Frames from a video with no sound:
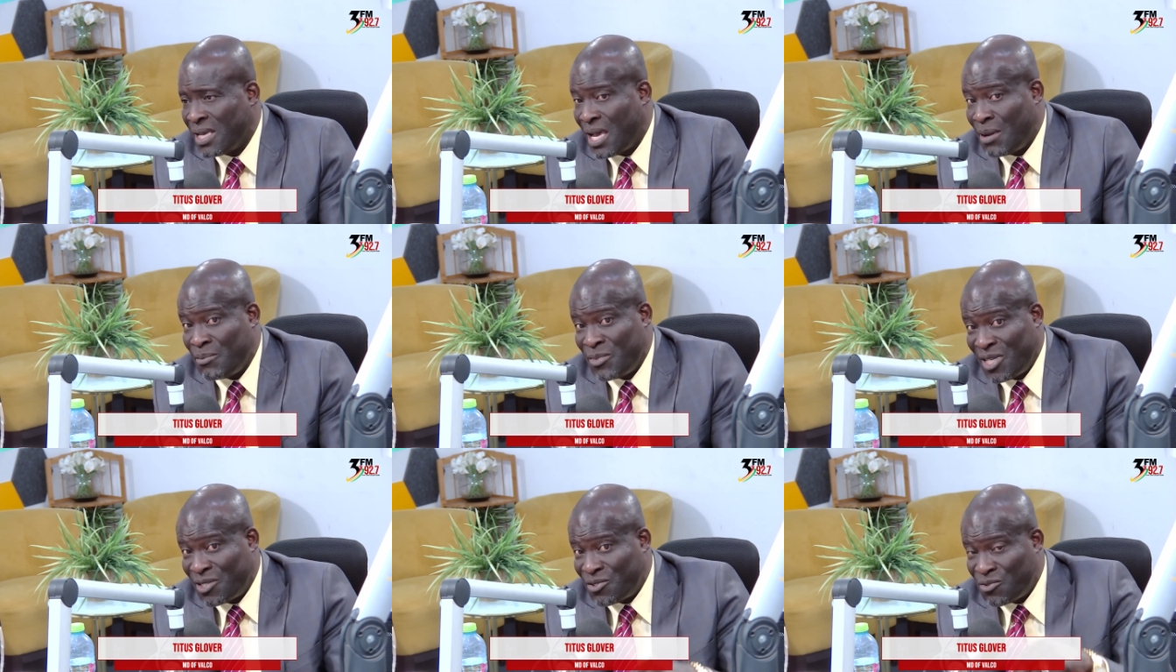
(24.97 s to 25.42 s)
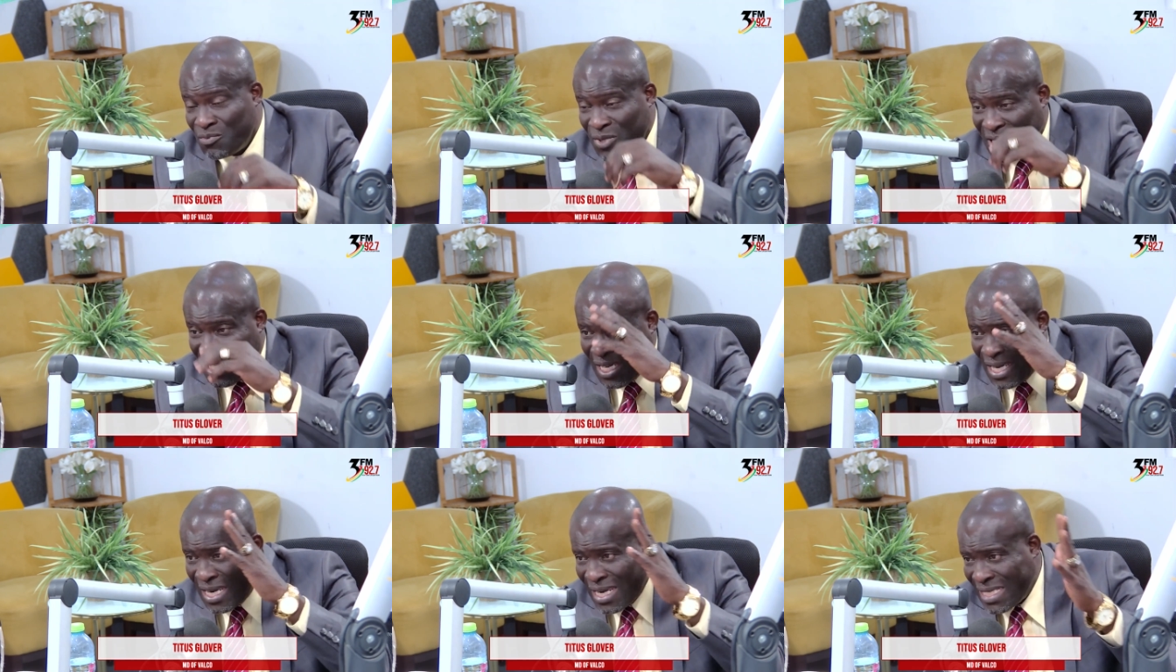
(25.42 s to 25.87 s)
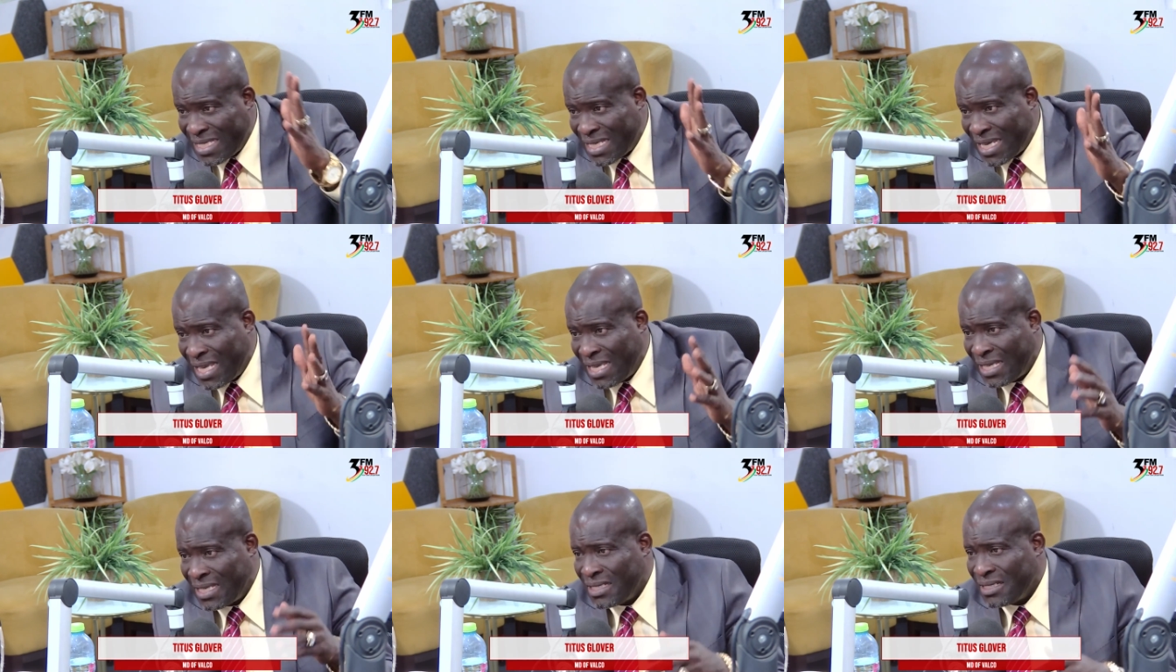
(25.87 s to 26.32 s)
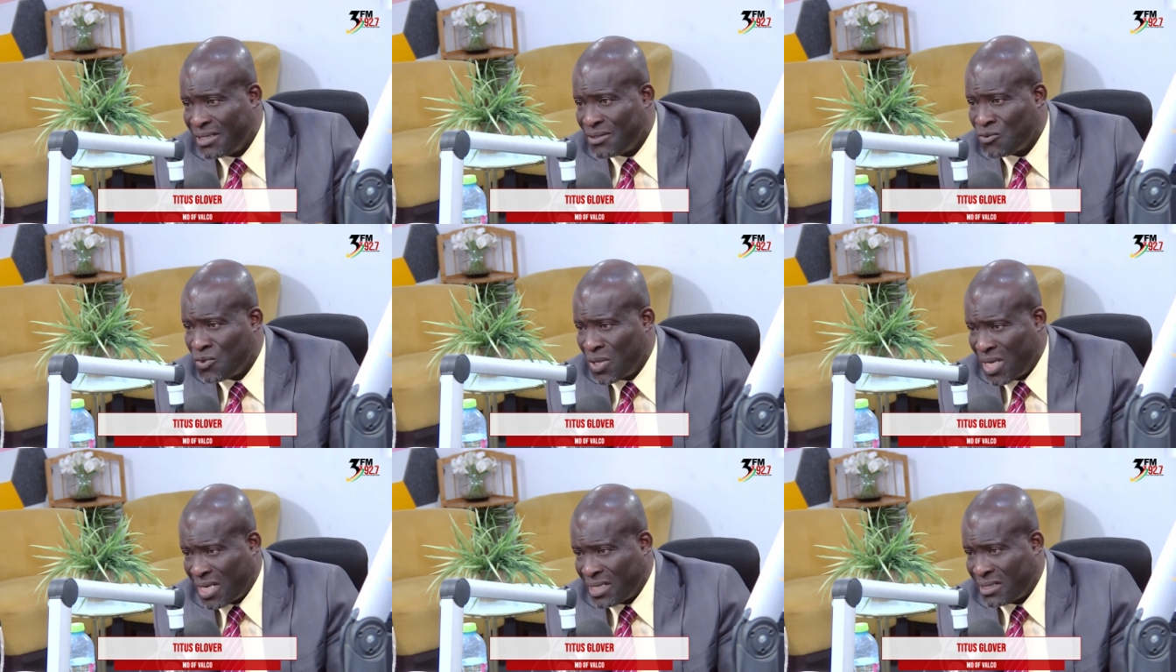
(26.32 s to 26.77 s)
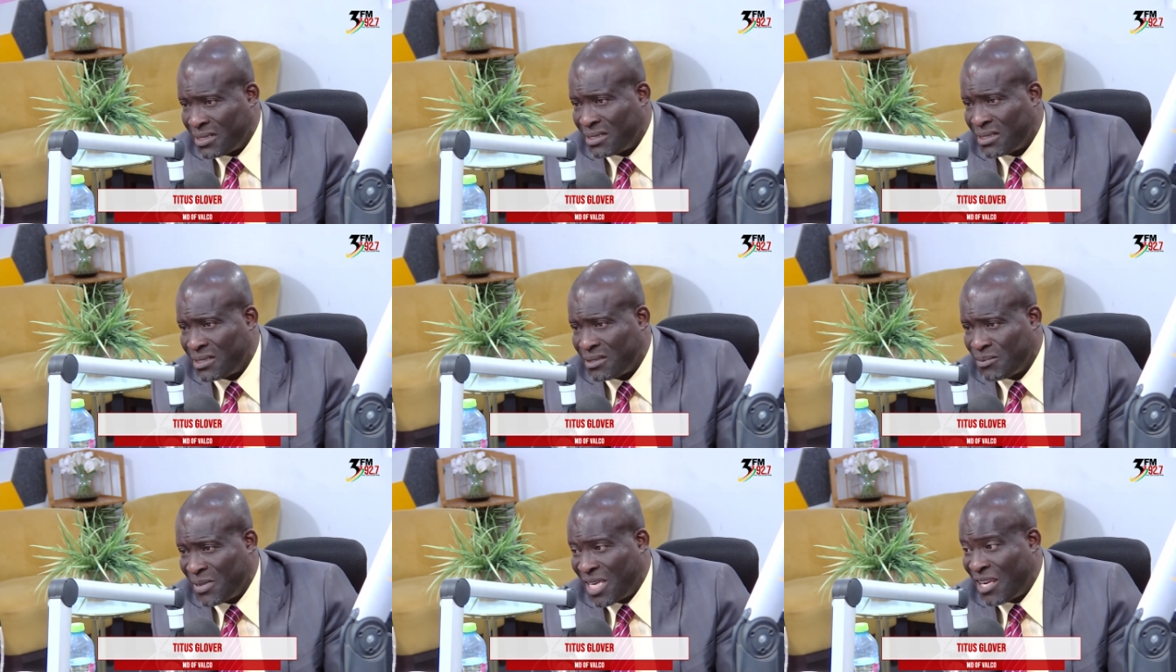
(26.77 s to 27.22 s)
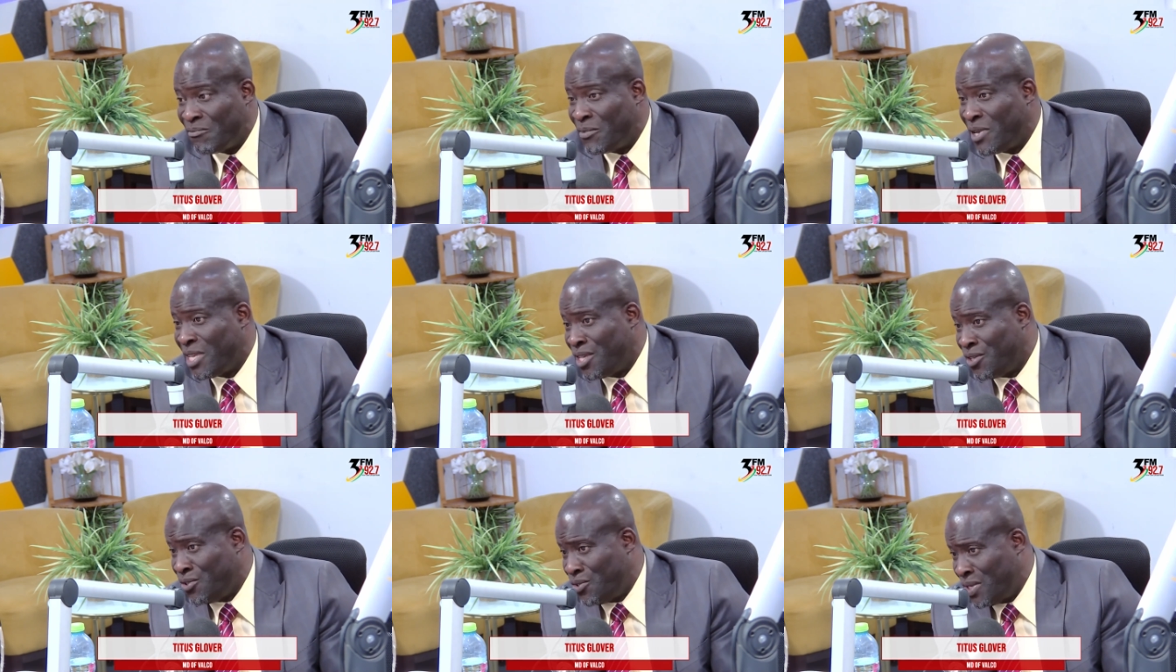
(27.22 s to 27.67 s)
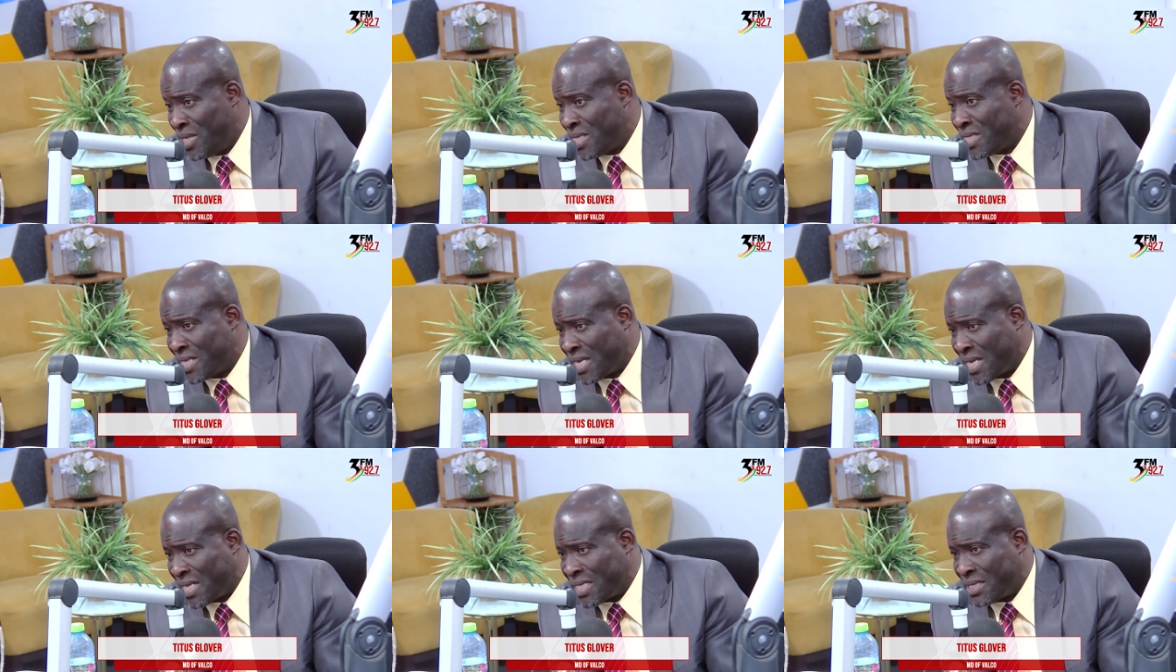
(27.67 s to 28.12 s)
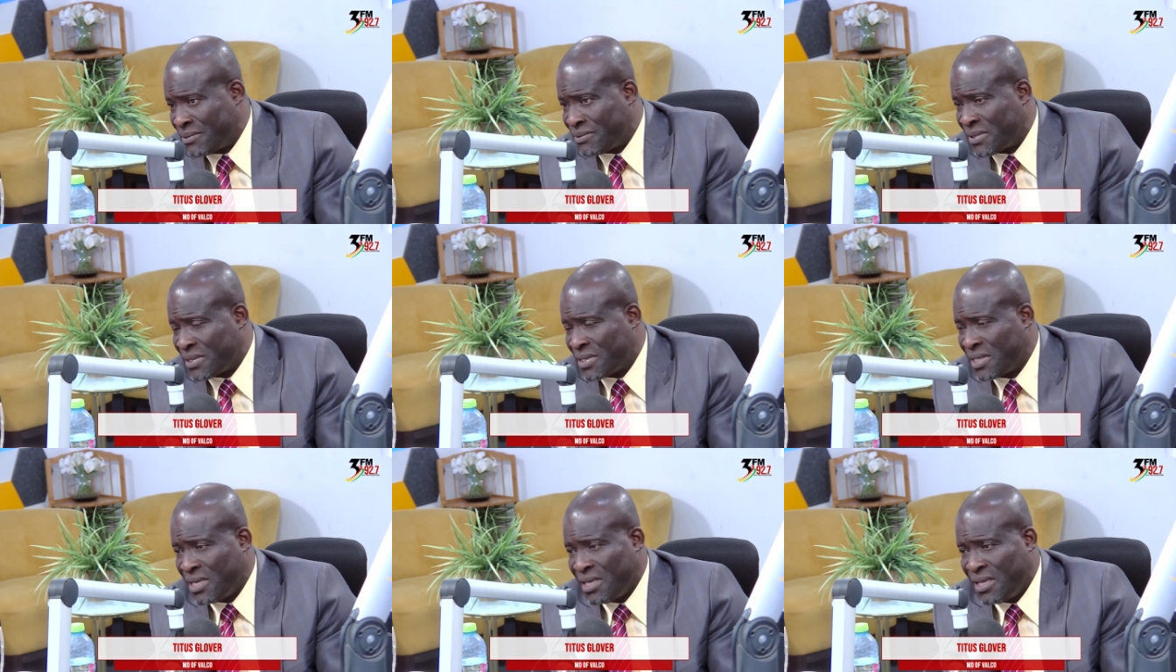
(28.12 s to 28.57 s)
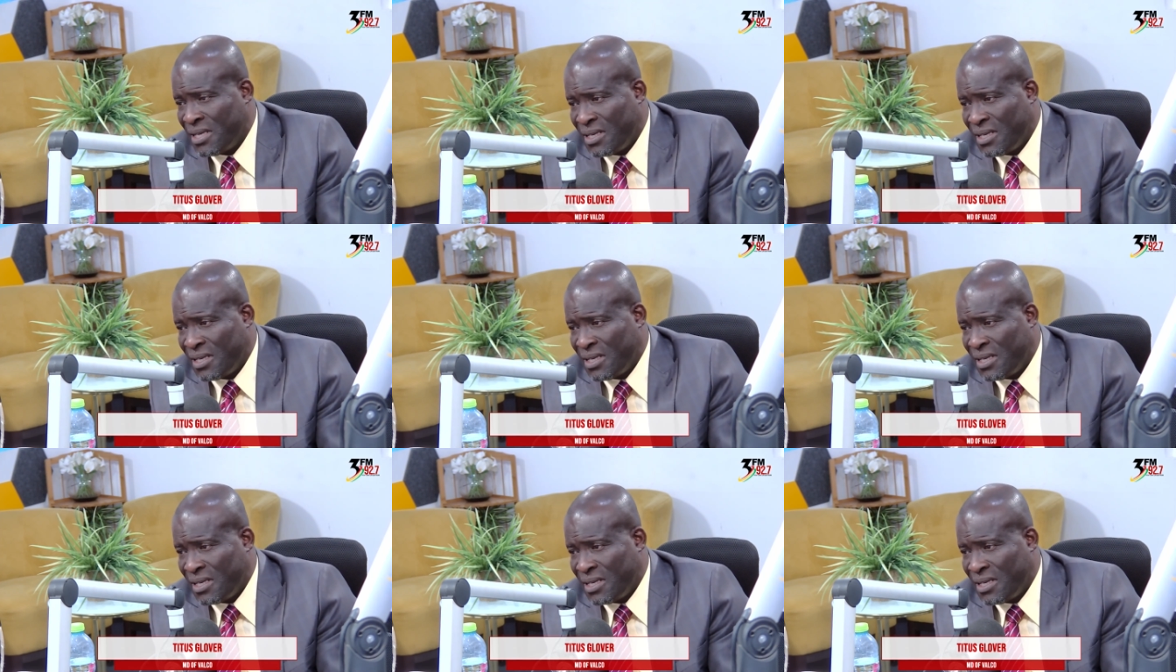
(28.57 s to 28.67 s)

I'm here to meet the larger workers, but I met the union executives